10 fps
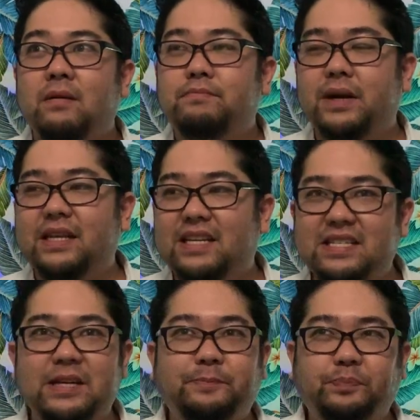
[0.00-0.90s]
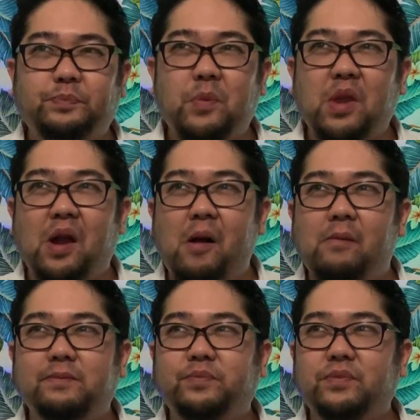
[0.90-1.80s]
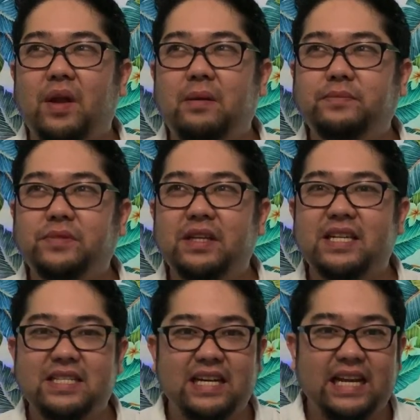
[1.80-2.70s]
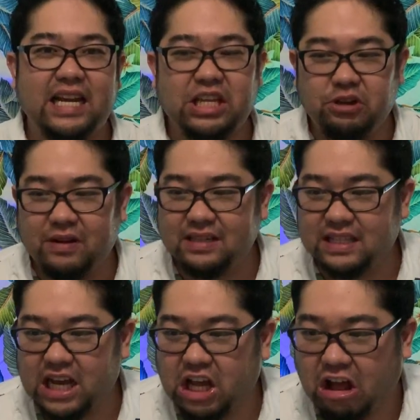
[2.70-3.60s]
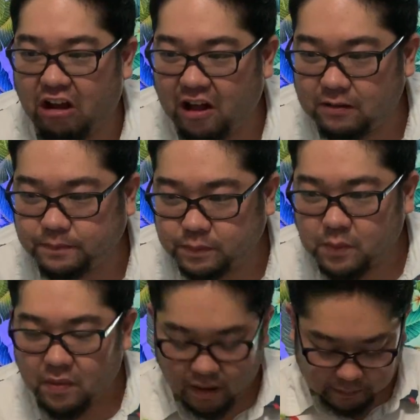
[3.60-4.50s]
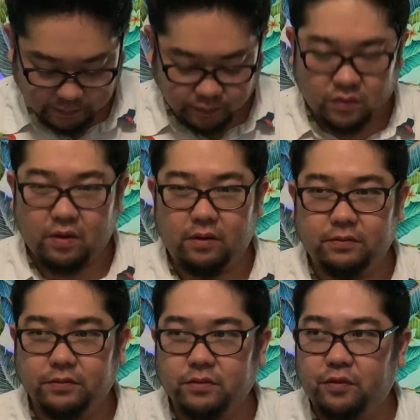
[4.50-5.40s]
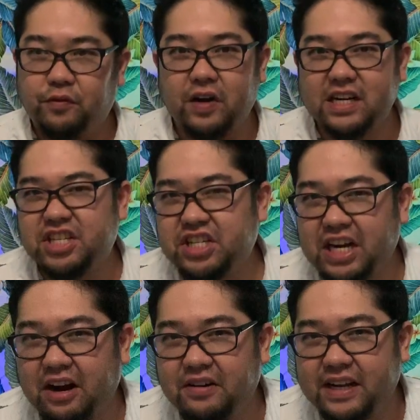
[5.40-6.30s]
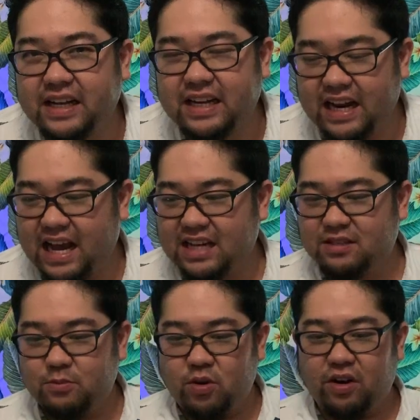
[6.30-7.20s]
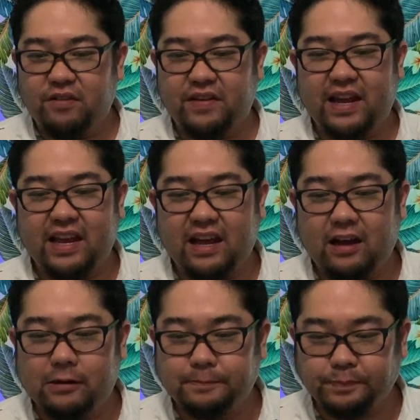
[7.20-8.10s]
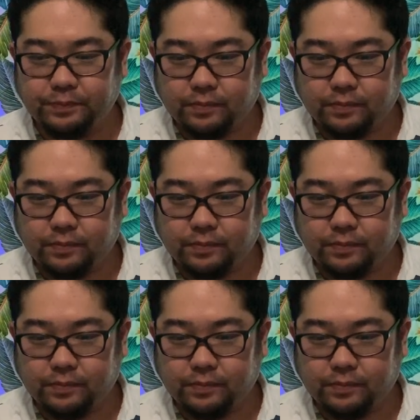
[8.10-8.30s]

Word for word: but it doesn't it doesn't hit you as like a fresh cherry. It, it has more of a um,